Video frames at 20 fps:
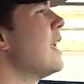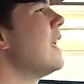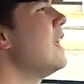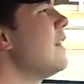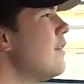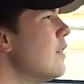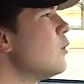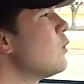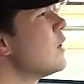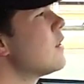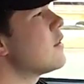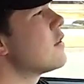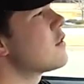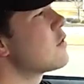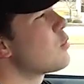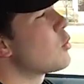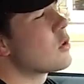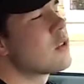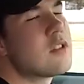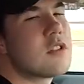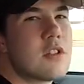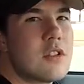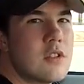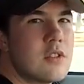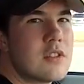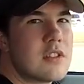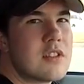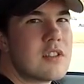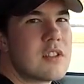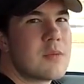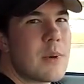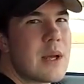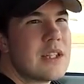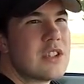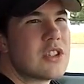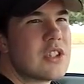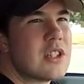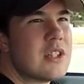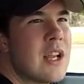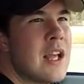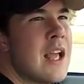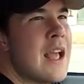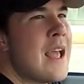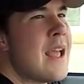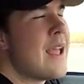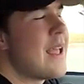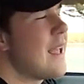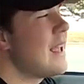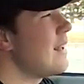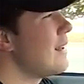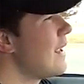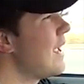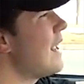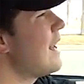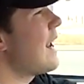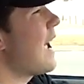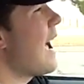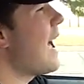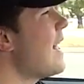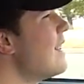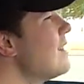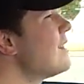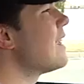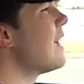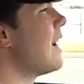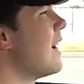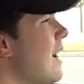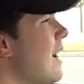even with the Sports Tune suspension, it has